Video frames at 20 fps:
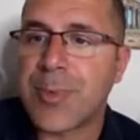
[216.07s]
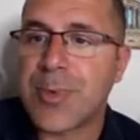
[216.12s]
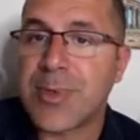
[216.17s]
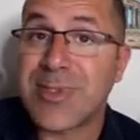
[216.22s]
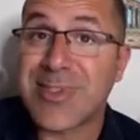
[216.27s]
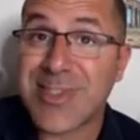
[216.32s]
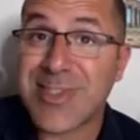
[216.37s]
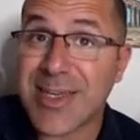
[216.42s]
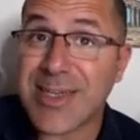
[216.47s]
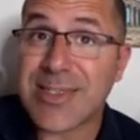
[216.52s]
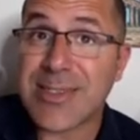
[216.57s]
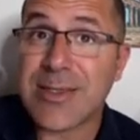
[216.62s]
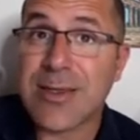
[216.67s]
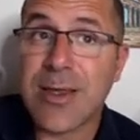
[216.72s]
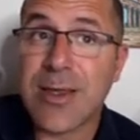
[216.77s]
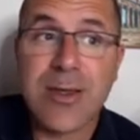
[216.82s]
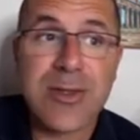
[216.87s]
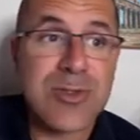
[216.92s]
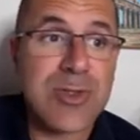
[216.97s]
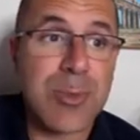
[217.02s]
Six.
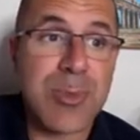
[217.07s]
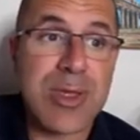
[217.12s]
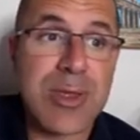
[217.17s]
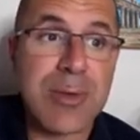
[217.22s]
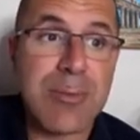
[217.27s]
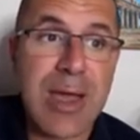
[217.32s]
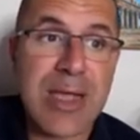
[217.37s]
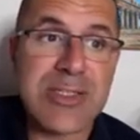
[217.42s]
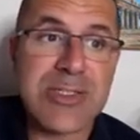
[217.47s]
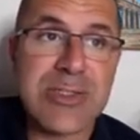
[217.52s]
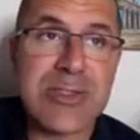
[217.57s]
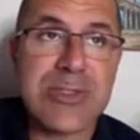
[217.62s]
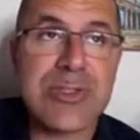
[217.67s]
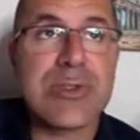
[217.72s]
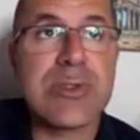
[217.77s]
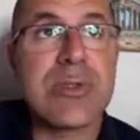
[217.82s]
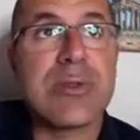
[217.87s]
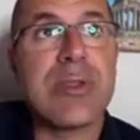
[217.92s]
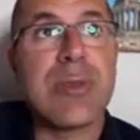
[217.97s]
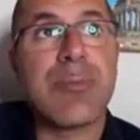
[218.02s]
So, I mean, imagine
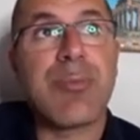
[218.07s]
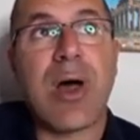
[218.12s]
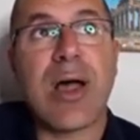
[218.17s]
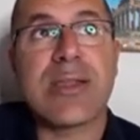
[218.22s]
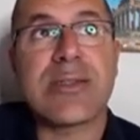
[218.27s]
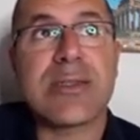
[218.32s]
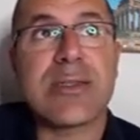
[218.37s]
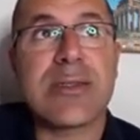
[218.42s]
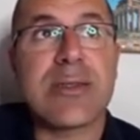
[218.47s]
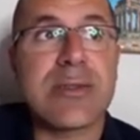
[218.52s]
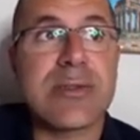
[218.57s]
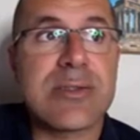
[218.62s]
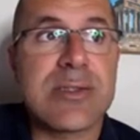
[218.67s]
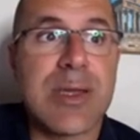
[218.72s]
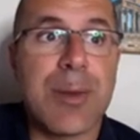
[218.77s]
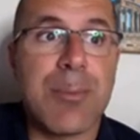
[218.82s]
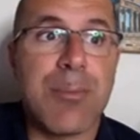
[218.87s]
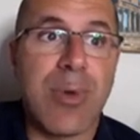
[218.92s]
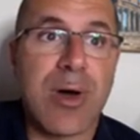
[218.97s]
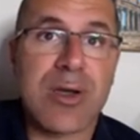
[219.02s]
depositing
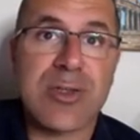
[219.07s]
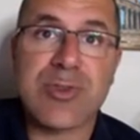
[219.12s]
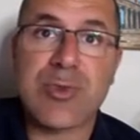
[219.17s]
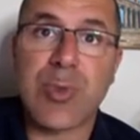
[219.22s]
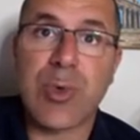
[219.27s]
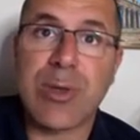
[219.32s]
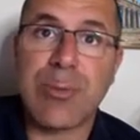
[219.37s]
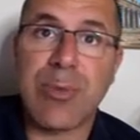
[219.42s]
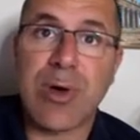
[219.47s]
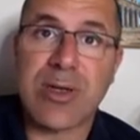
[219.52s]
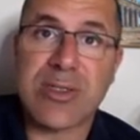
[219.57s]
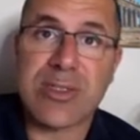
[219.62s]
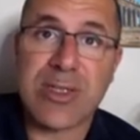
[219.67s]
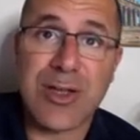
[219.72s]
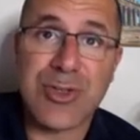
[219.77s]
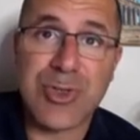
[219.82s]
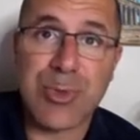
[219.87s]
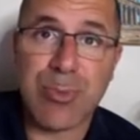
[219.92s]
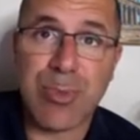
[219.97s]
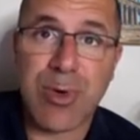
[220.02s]
10 bucks, 20 bucks,
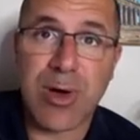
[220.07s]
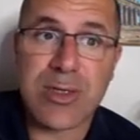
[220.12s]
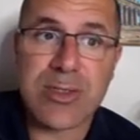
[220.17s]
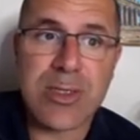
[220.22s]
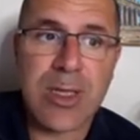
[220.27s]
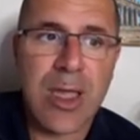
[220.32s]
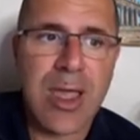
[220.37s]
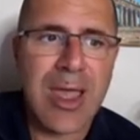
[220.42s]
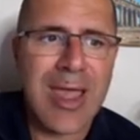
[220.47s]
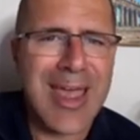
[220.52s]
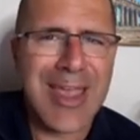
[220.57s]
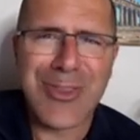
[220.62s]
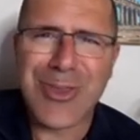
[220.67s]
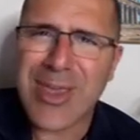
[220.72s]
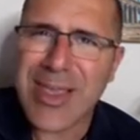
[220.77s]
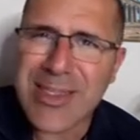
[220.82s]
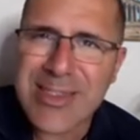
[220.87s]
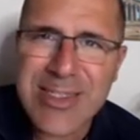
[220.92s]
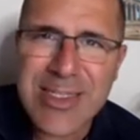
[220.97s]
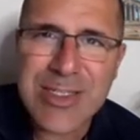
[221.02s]
100 bucks, and you
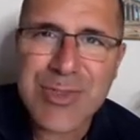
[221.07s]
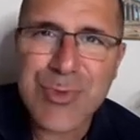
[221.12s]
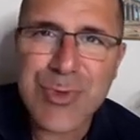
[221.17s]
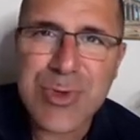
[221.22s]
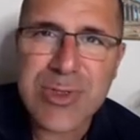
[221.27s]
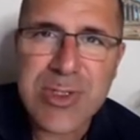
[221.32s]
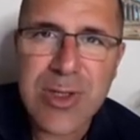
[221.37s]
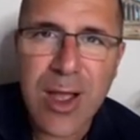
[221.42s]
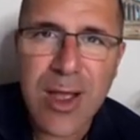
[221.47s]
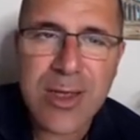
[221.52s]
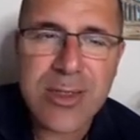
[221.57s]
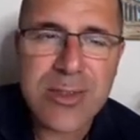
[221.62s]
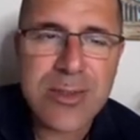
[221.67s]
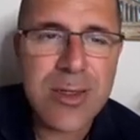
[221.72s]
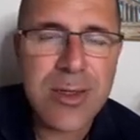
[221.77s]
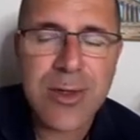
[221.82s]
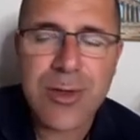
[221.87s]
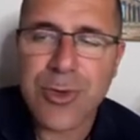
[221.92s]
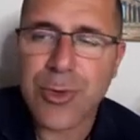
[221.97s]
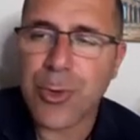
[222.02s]
get six free stocks,
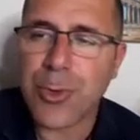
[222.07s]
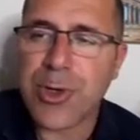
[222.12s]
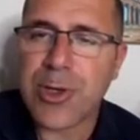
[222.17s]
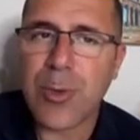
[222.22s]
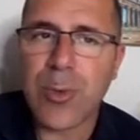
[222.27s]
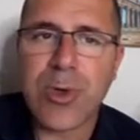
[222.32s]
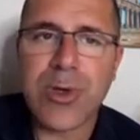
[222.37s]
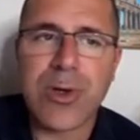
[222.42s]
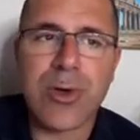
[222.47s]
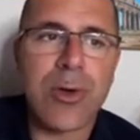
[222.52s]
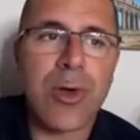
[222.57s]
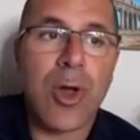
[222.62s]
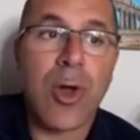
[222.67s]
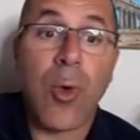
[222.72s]
you're already a winner.